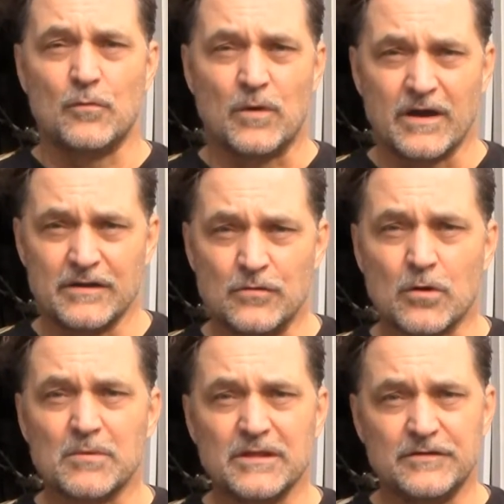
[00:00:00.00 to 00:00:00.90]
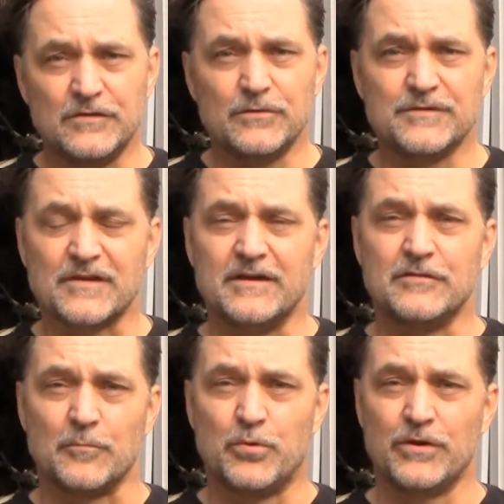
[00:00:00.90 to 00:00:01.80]
What I normally do is I
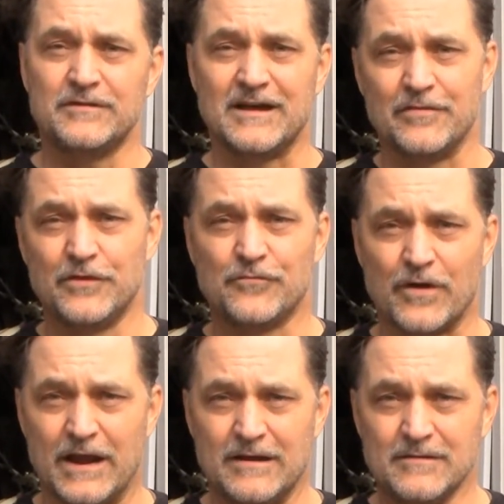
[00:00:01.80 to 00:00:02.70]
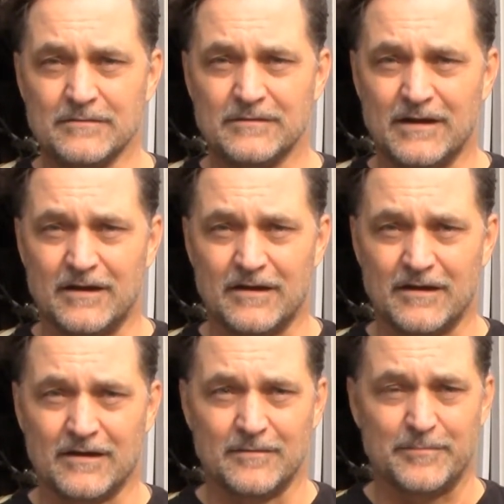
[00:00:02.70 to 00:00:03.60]
either put it down the drain
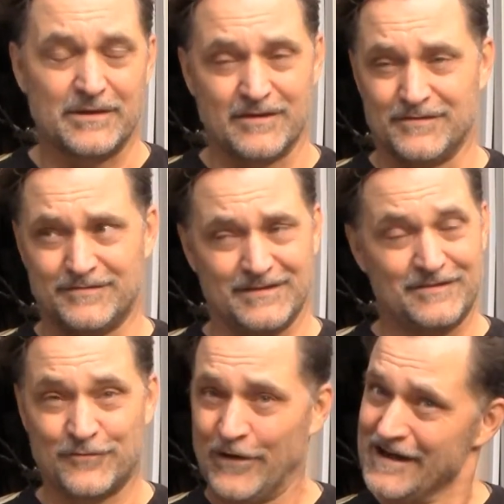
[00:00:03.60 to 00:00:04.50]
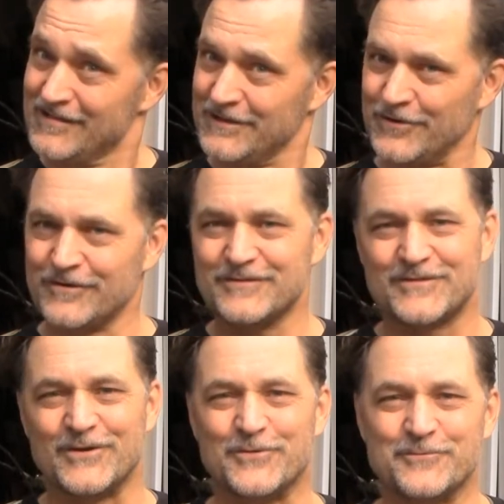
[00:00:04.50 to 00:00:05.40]
because it's drain cleaner,
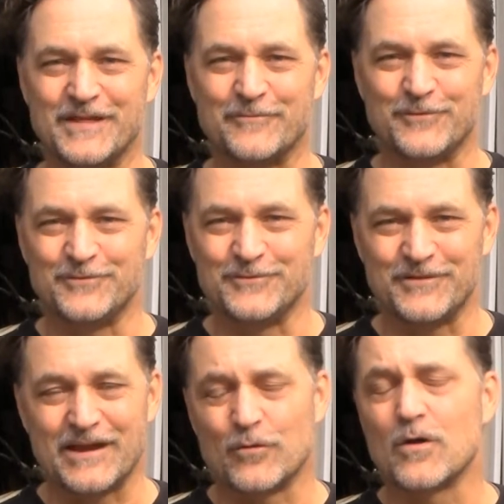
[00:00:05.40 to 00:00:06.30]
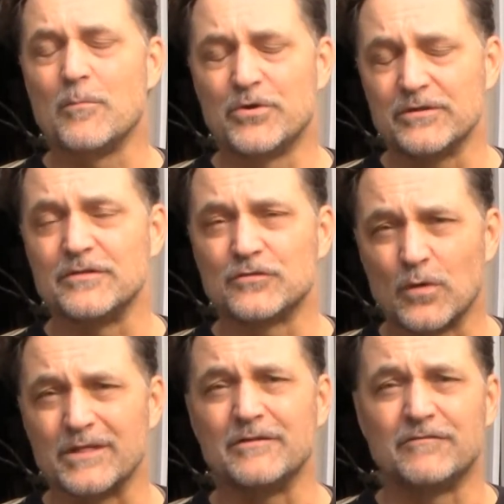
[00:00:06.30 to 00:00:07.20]
so that will do that, or I'll put it in the
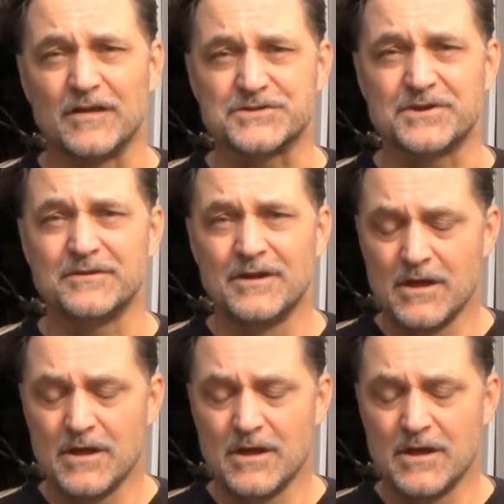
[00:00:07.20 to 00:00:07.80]
toilet and flush it.